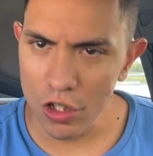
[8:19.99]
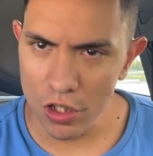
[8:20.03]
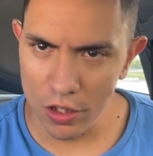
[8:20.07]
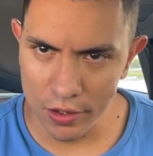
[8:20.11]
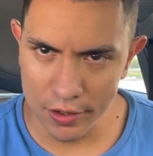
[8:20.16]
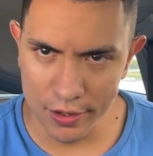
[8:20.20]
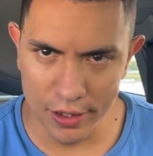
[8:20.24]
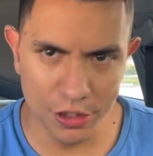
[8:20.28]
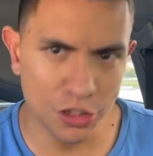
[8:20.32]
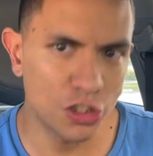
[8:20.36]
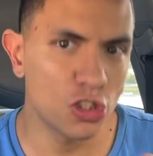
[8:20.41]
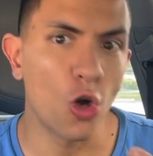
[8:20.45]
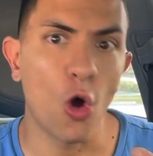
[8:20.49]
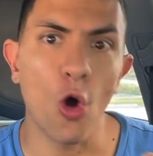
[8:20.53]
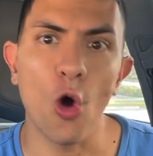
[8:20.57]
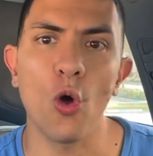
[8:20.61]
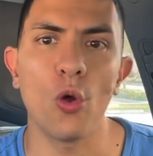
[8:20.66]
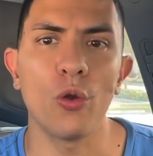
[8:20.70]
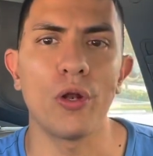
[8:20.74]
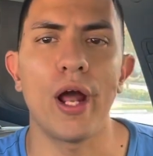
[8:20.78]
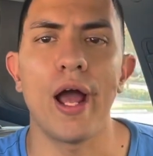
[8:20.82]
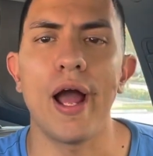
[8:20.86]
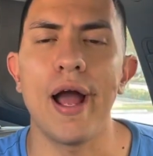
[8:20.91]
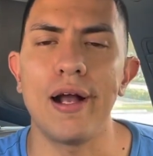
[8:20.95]
And this
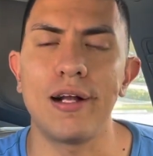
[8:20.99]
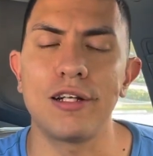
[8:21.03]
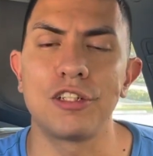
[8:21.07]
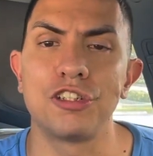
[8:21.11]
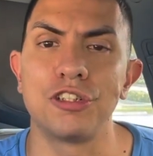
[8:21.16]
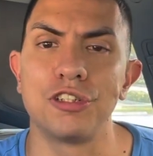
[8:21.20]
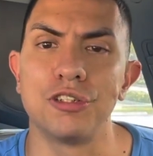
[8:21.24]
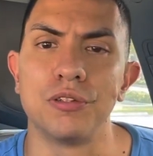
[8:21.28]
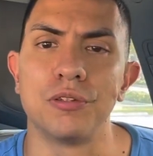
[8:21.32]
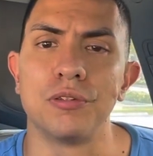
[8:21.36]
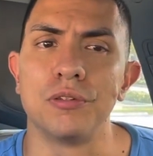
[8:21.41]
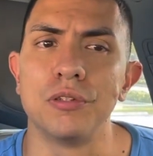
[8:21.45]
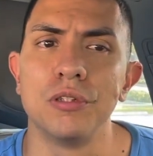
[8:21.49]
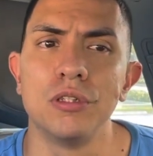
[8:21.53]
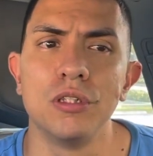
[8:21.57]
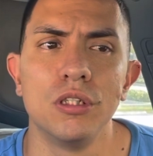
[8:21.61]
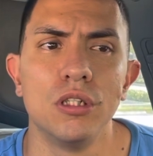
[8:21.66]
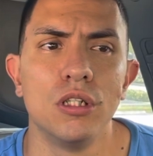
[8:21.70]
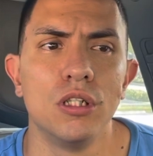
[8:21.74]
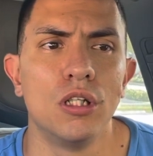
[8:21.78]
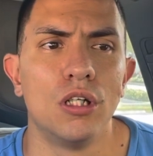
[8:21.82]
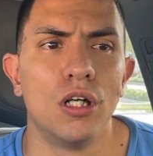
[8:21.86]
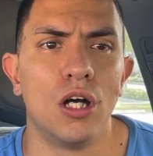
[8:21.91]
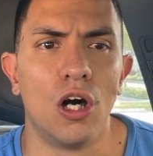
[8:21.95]
call to action
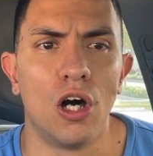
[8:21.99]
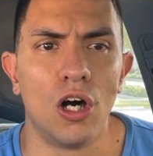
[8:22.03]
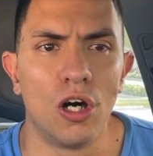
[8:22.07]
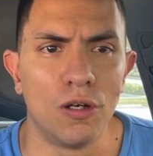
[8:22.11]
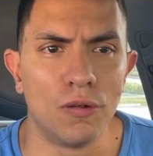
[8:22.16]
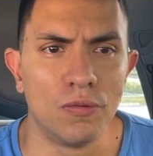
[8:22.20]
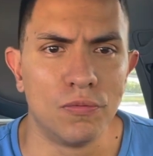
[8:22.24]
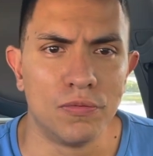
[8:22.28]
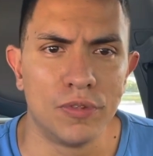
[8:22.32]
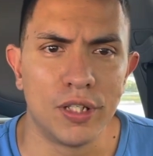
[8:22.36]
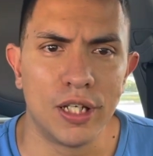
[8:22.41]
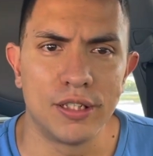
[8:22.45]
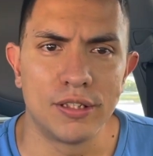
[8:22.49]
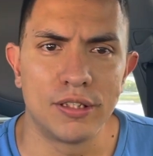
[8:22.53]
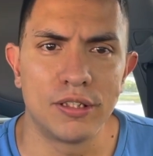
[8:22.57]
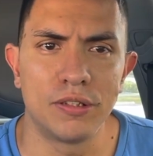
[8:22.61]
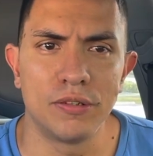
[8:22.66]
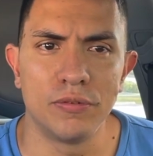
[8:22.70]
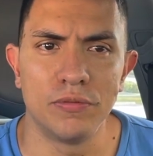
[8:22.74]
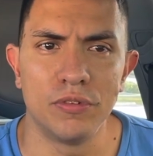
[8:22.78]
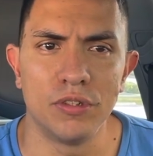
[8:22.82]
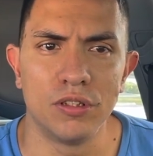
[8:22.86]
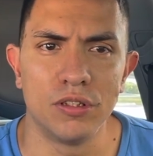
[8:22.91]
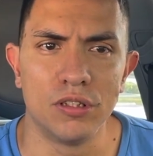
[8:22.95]
um, that's
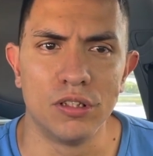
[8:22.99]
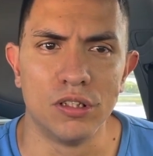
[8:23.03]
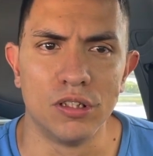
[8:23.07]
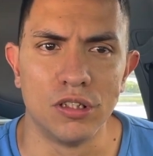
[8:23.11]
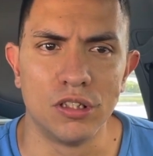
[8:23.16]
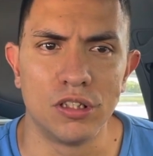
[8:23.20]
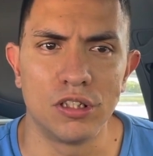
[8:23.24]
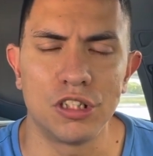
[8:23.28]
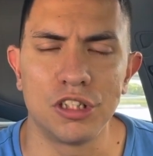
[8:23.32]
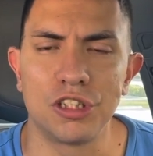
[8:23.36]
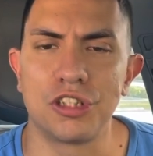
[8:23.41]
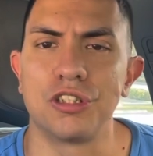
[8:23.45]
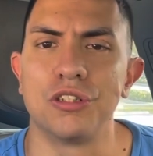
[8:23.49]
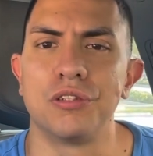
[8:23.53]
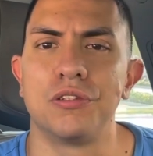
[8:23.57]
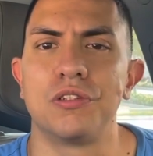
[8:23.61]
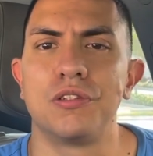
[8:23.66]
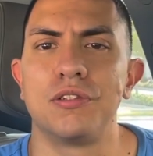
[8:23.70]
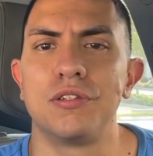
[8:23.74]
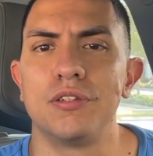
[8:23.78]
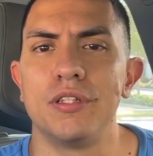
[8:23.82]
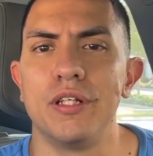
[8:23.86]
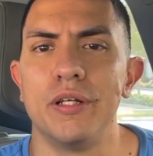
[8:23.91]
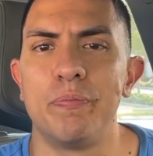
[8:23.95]
uh, uh, such a,
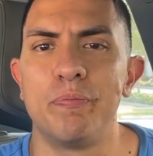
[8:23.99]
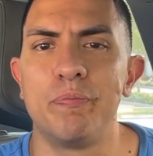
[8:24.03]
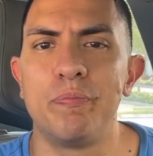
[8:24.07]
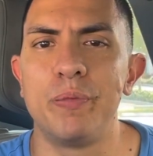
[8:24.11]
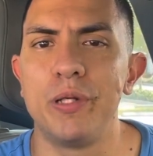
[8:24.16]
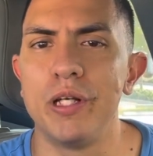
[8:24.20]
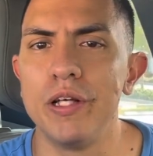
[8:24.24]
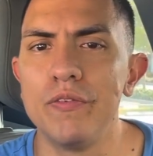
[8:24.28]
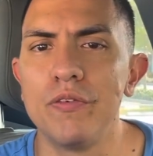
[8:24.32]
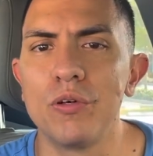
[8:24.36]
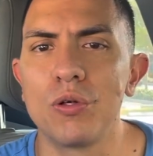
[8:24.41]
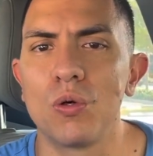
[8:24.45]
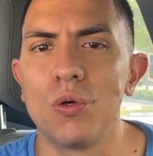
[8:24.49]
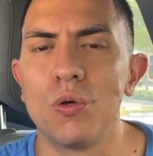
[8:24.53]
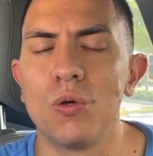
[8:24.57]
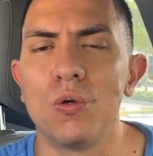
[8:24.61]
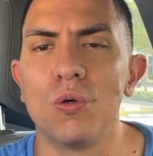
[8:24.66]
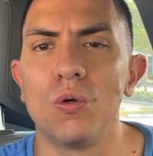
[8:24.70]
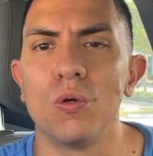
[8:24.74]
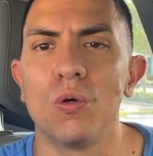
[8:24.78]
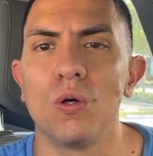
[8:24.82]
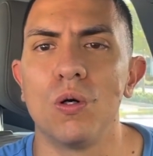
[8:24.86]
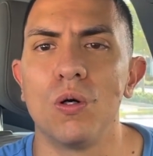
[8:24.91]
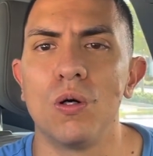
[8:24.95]
a
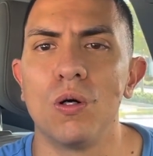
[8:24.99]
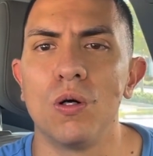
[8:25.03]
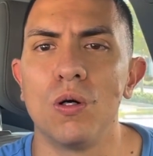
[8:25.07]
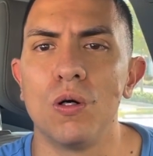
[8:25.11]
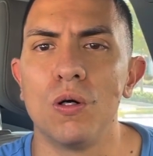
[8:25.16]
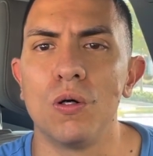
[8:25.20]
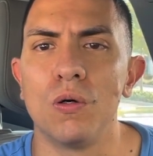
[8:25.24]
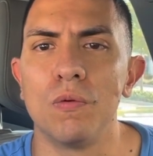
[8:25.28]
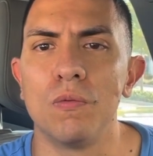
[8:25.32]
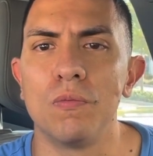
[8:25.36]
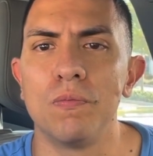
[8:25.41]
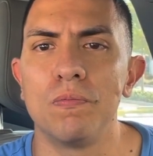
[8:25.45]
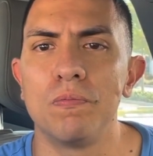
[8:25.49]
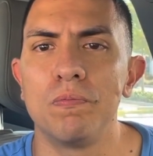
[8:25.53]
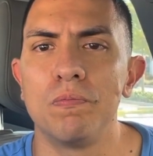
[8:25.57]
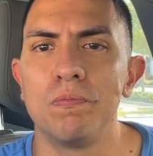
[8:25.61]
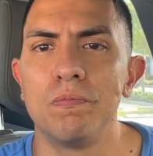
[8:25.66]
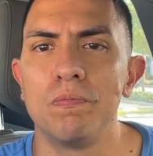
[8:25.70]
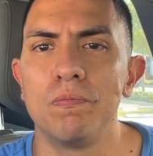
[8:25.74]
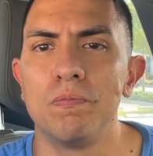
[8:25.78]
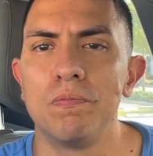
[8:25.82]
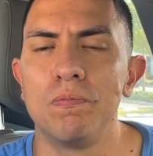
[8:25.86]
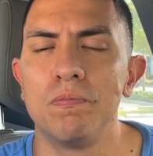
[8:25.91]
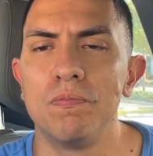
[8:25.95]
pivotal uh,
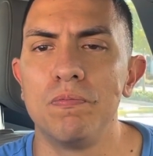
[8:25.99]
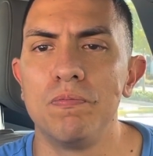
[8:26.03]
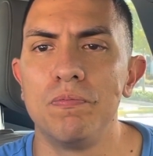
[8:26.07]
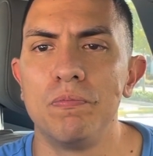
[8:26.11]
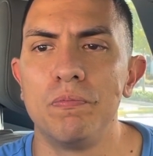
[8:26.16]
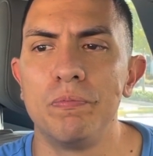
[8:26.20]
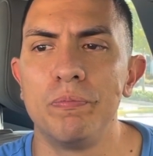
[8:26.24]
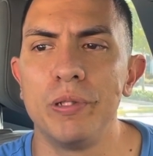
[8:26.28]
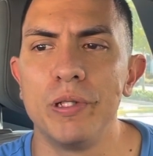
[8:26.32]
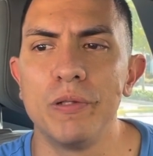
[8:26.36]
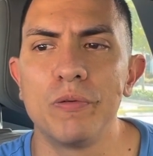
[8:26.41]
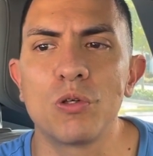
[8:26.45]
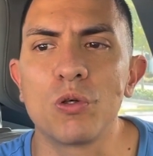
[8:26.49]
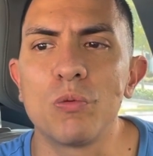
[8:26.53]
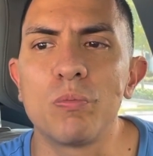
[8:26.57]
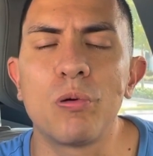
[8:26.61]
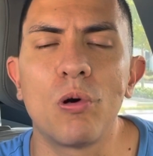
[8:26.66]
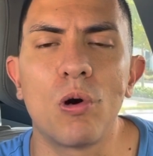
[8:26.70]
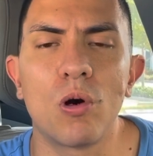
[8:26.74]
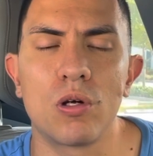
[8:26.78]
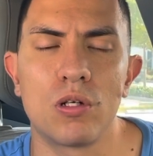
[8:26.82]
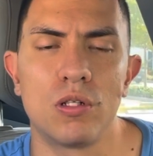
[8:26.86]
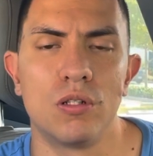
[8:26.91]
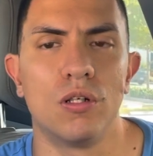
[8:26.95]
pivotal
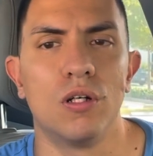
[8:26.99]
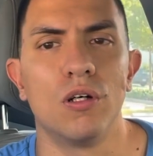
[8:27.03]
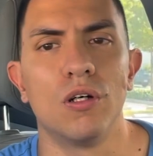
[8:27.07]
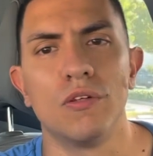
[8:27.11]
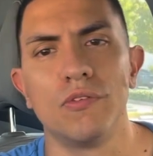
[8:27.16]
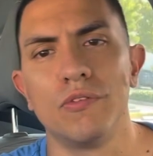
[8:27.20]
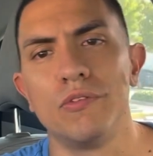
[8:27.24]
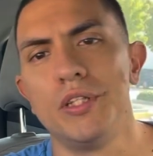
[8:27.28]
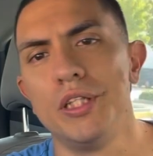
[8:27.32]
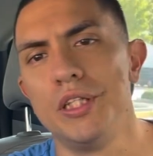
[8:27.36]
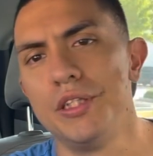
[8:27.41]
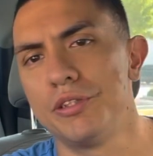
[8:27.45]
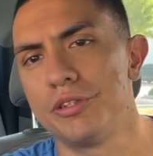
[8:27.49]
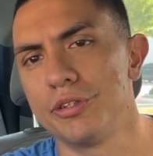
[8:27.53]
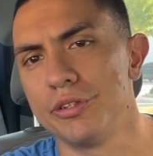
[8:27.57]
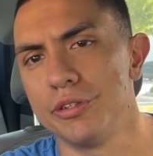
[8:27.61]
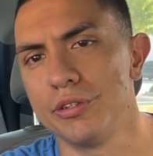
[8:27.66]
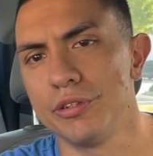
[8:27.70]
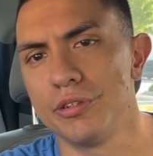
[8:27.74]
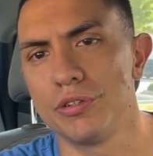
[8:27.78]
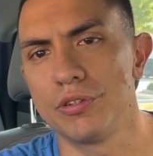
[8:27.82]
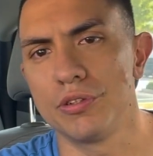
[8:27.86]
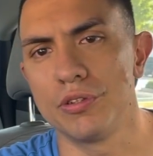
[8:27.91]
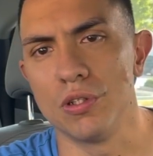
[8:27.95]
part of
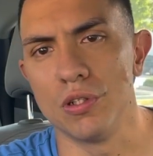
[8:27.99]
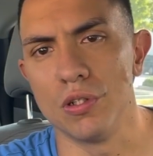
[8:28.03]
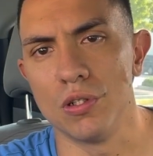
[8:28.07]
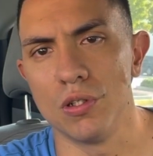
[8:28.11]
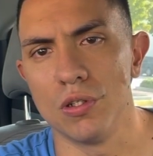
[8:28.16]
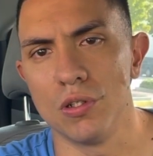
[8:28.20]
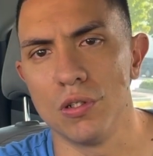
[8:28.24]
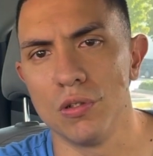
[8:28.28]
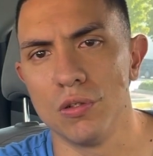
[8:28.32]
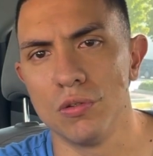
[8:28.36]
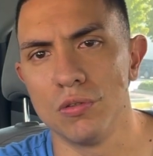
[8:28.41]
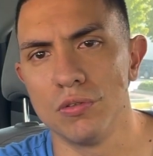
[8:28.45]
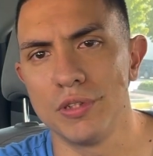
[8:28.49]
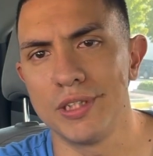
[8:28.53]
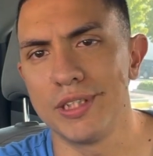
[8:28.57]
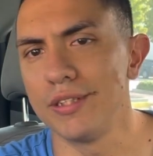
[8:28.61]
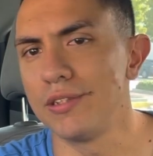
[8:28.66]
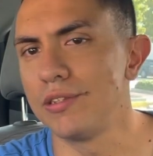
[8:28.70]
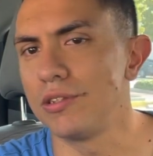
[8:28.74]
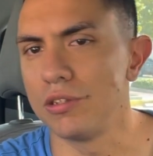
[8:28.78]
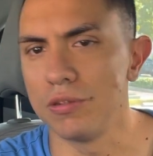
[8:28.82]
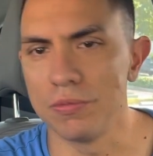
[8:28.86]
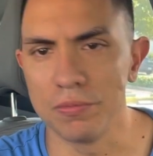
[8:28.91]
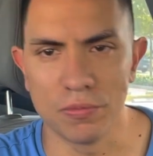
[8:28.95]
Nietzsche's uh,
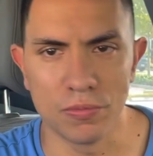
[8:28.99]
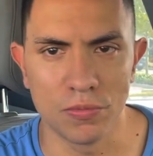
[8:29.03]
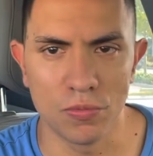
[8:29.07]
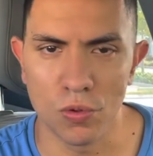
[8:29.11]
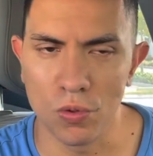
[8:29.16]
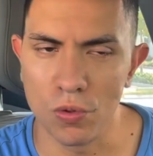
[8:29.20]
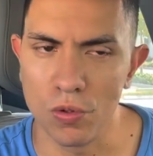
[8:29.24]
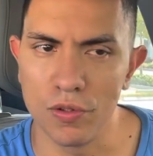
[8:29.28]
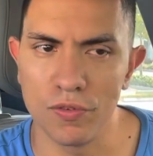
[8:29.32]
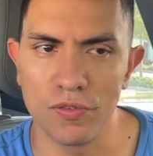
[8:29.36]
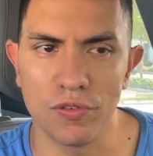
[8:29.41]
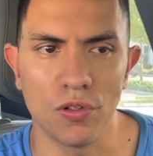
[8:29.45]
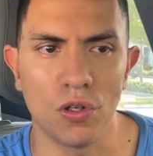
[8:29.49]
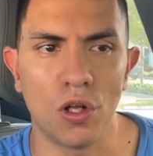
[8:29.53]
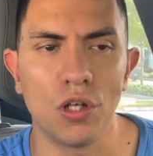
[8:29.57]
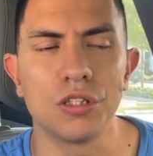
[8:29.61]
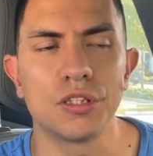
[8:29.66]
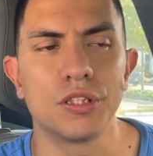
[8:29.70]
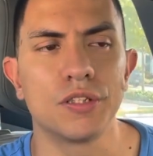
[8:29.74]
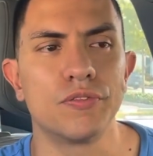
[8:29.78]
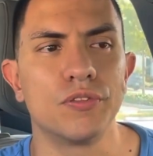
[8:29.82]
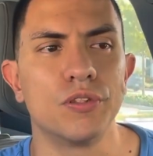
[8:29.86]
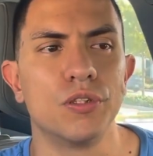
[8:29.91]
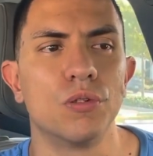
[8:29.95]
system or
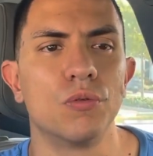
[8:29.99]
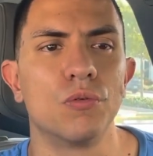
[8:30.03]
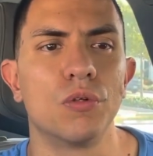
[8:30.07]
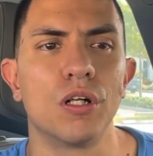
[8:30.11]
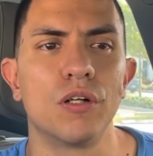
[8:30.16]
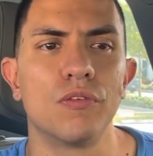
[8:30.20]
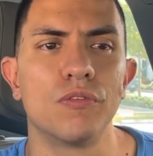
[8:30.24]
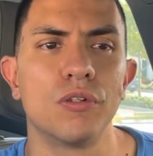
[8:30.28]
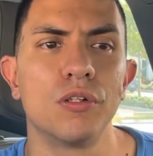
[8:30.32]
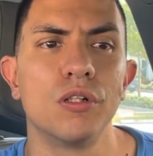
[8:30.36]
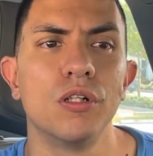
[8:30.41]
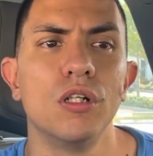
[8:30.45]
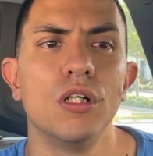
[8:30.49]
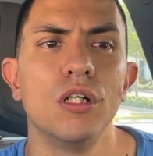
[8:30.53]
philosophy or whatever.